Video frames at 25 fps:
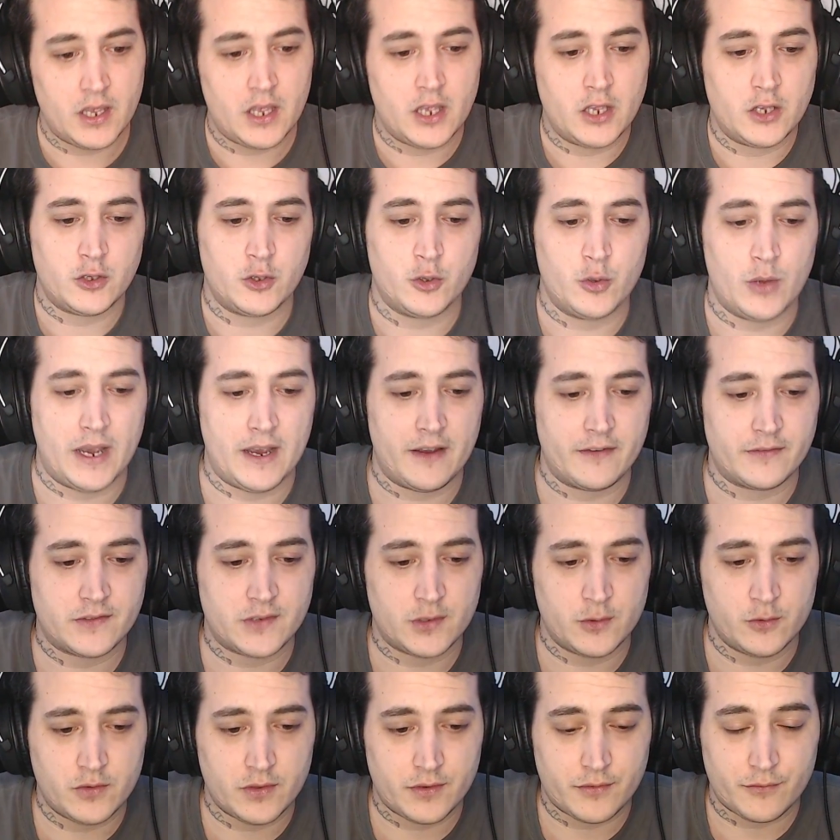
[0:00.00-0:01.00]
You have
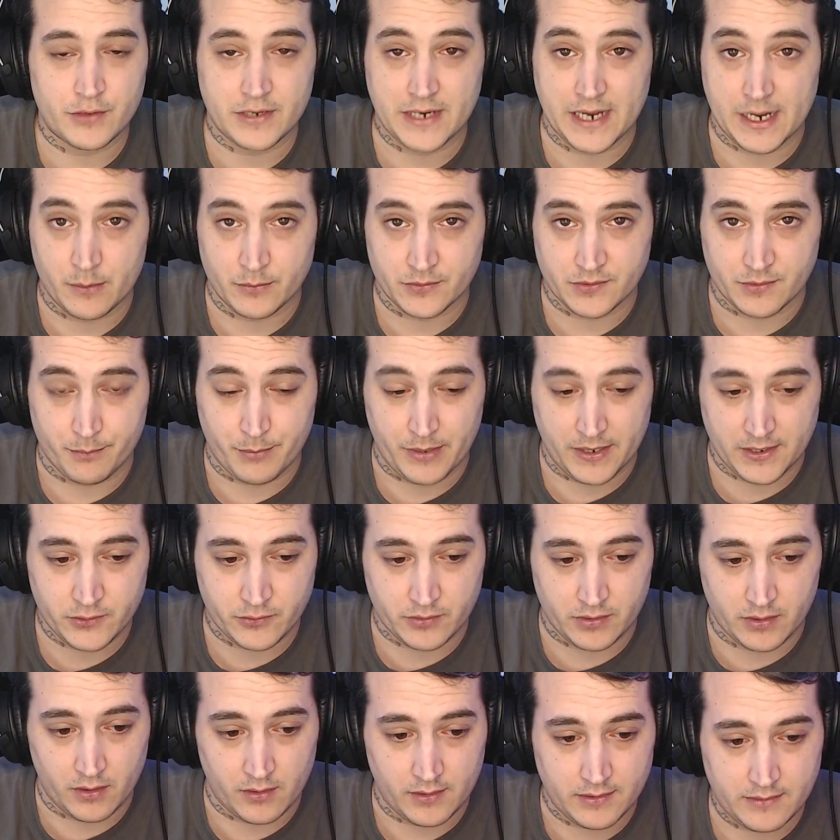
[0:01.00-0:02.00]
2 to 3 hours of battery
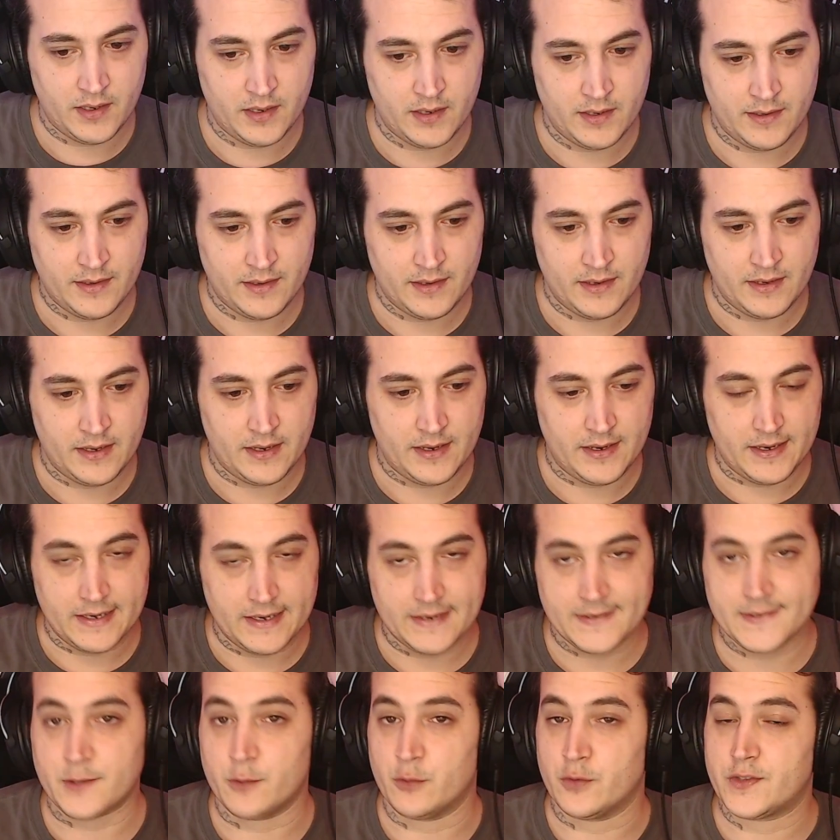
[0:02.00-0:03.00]
life.
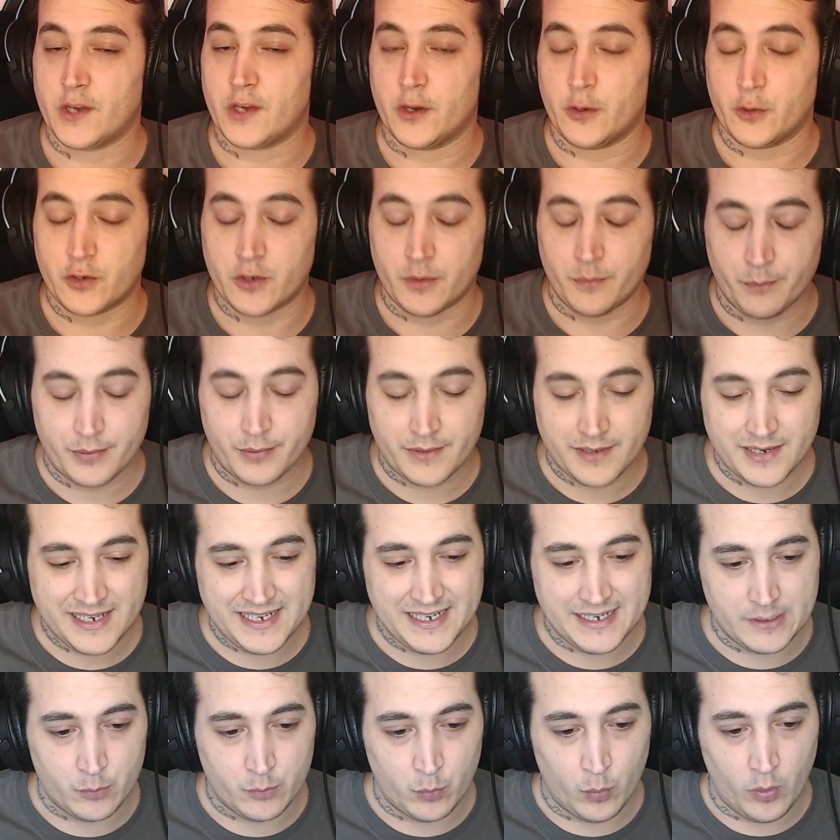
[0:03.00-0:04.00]
It's also
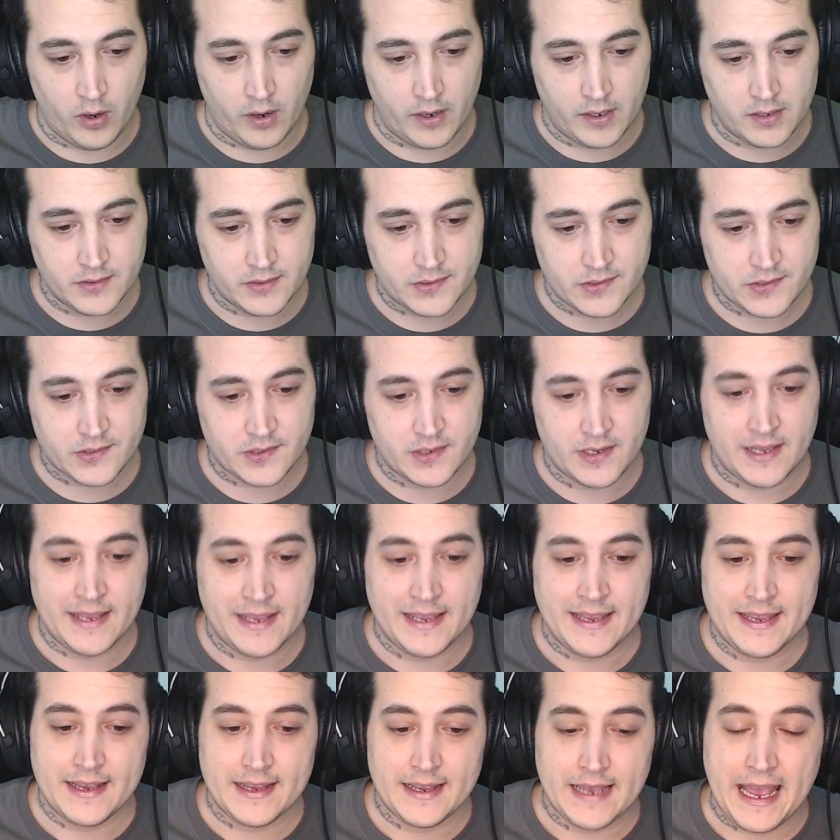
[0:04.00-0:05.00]
completely wireless
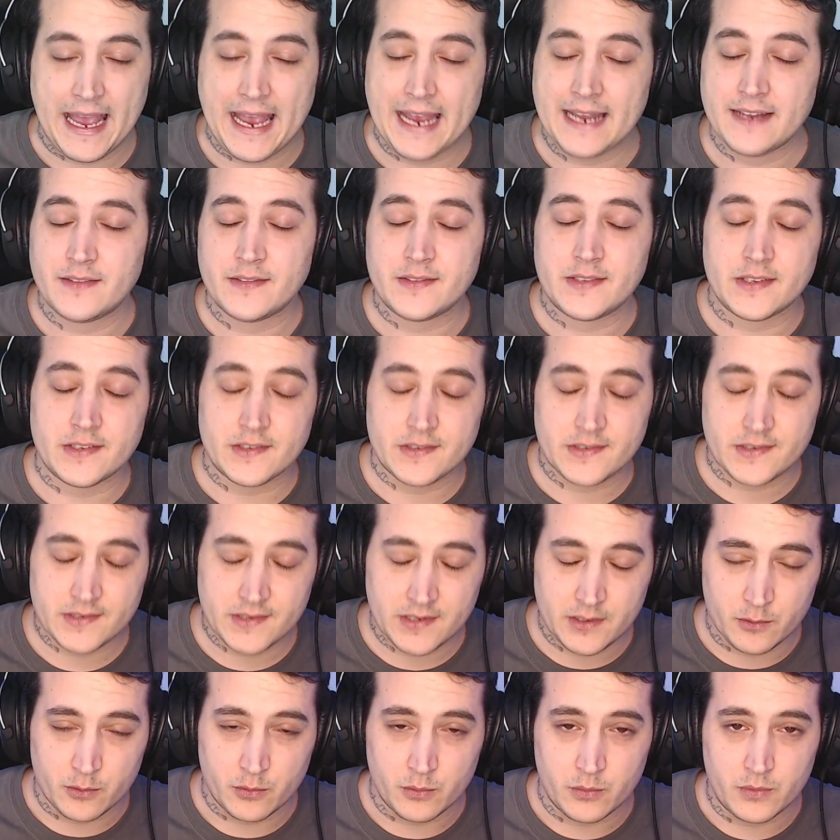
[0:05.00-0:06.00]
and
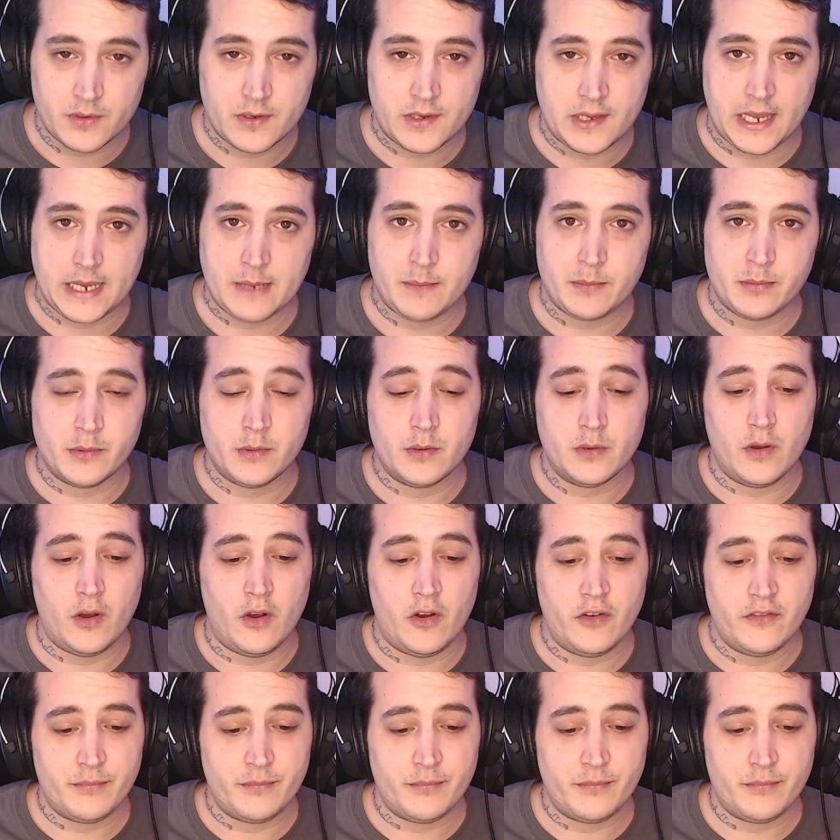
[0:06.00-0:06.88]
still capable of